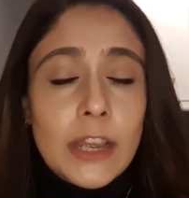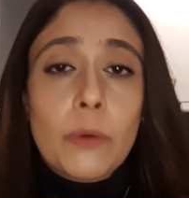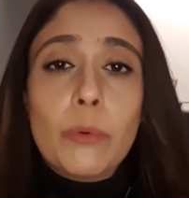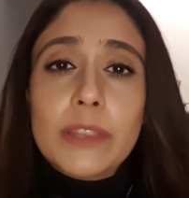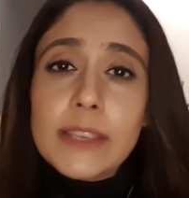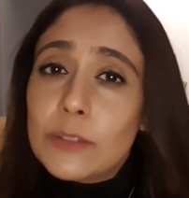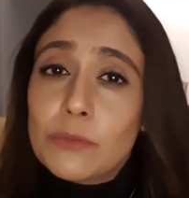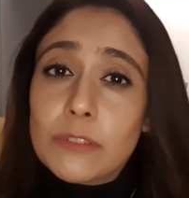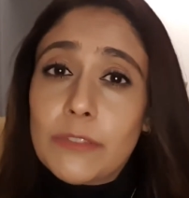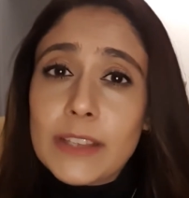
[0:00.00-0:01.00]
Well, this
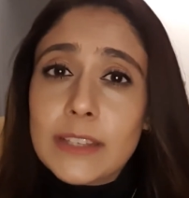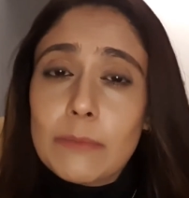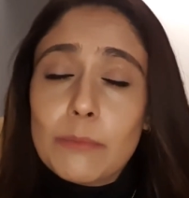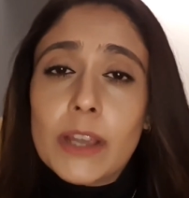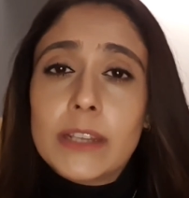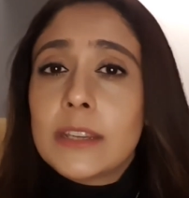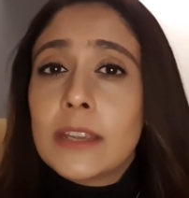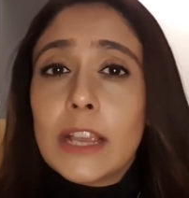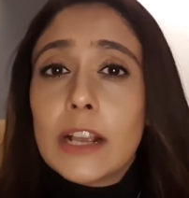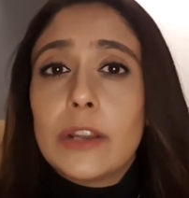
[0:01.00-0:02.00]
sort of asset might
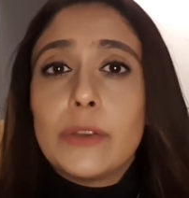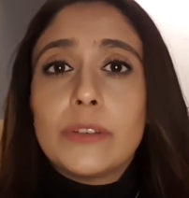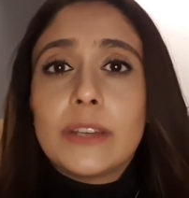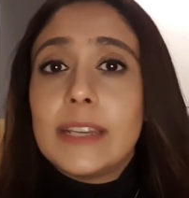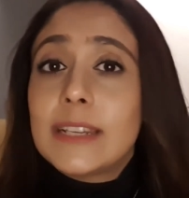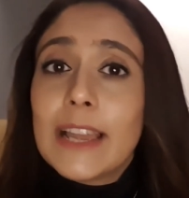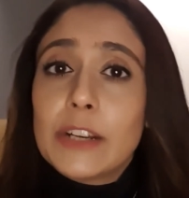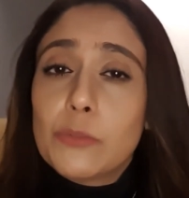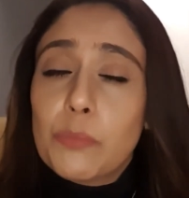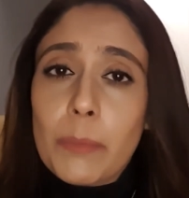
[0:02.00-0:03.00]
include an
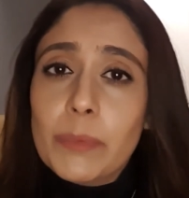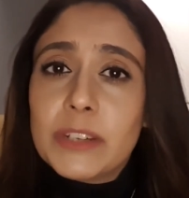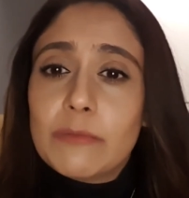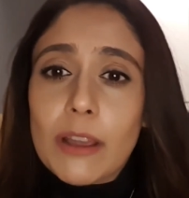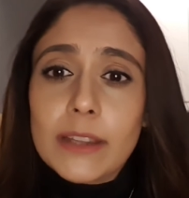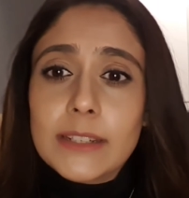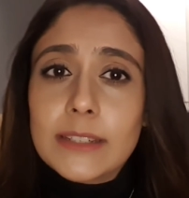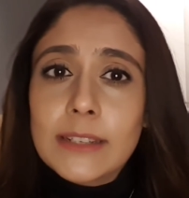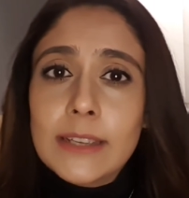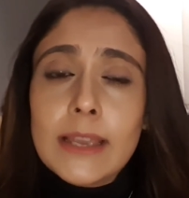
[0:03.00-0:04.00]
intellectual property right.
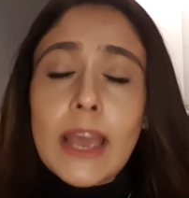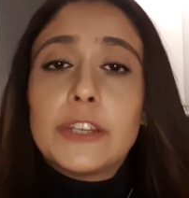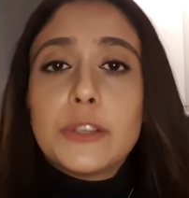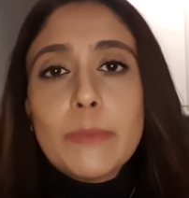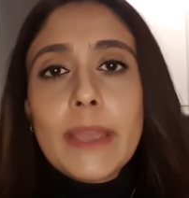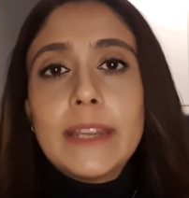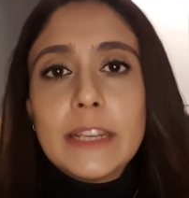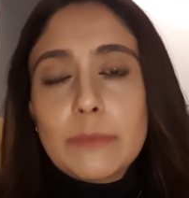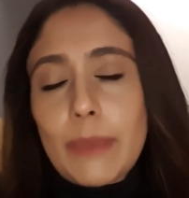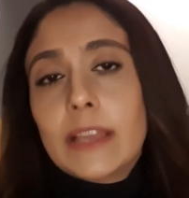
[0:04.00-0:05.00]
And you may need
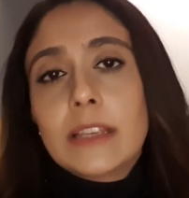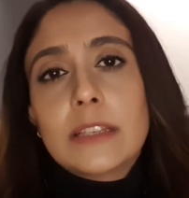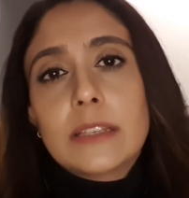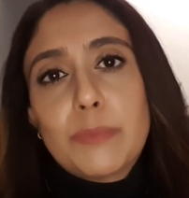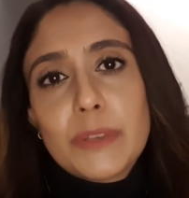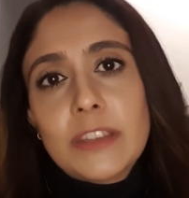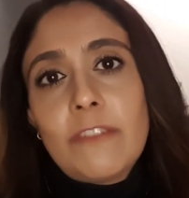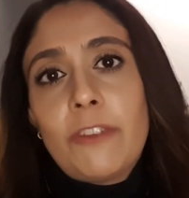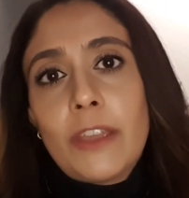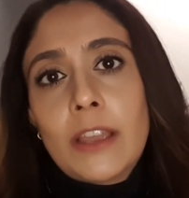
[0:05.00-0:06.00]
to make
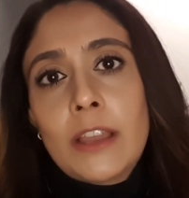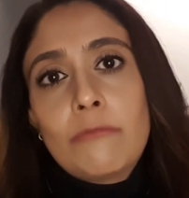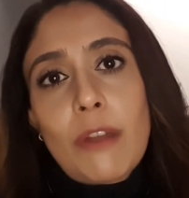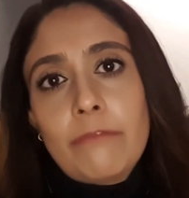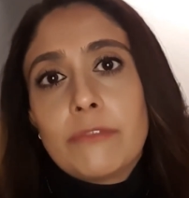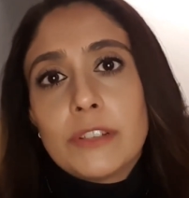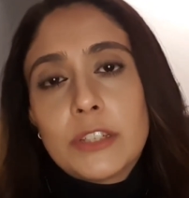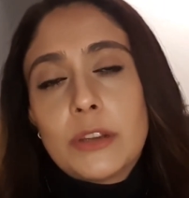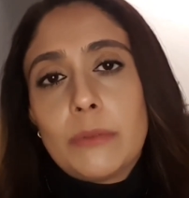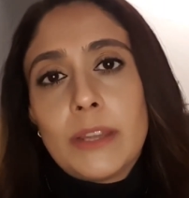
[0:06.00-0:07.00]
specific reference
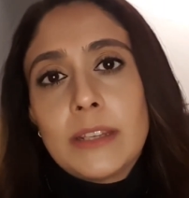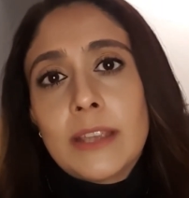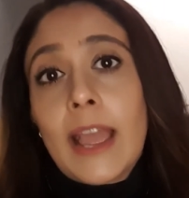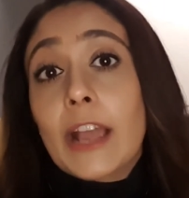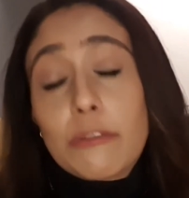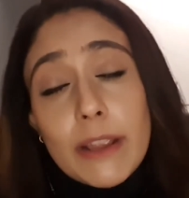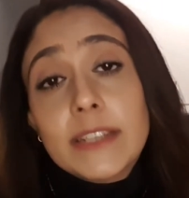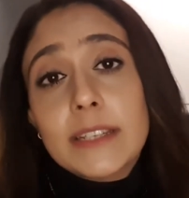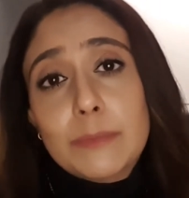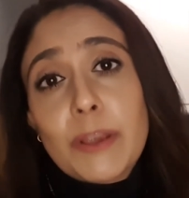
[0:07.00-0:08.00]
to it and
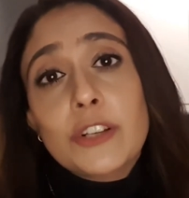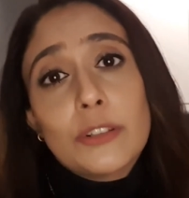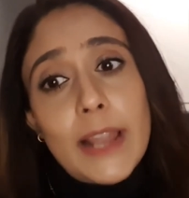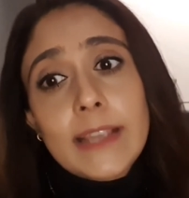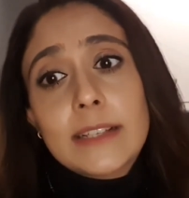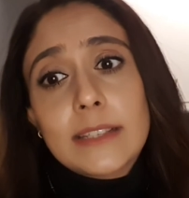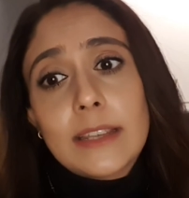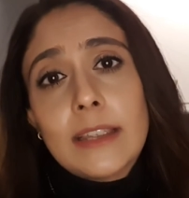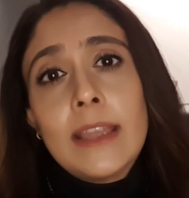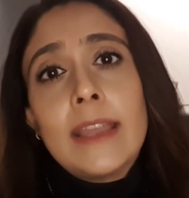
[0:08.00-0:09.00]
create a special
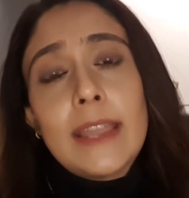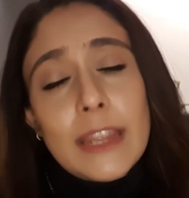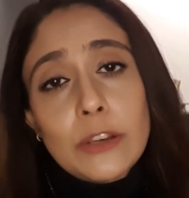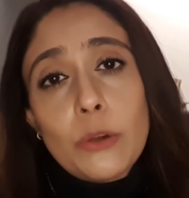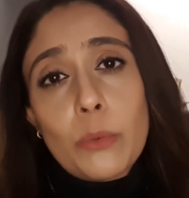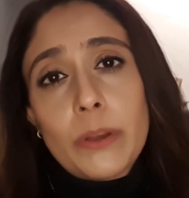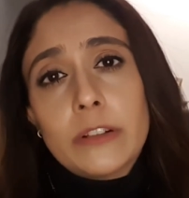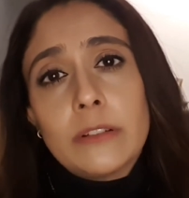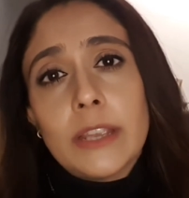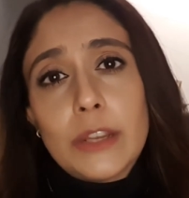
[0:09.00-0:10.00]
legacy in your
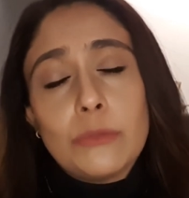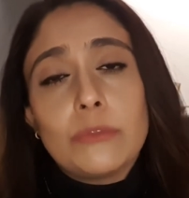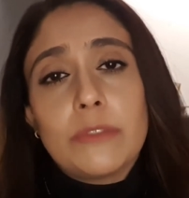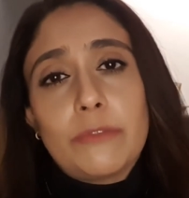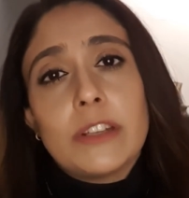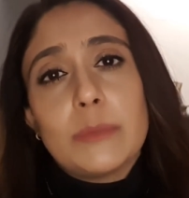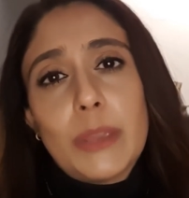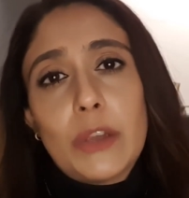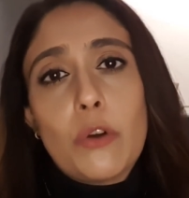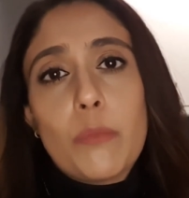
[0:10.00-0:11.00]
will in order for it to be
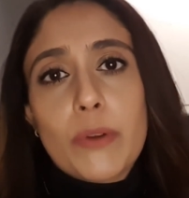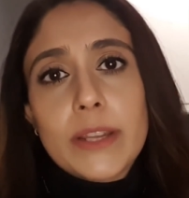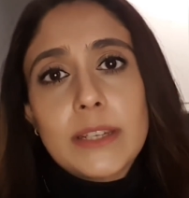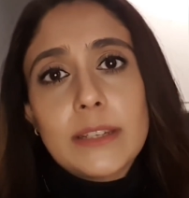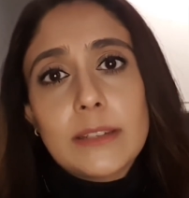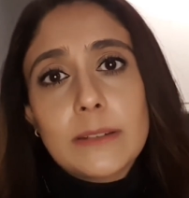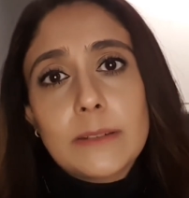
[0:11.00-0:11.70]
incorporated.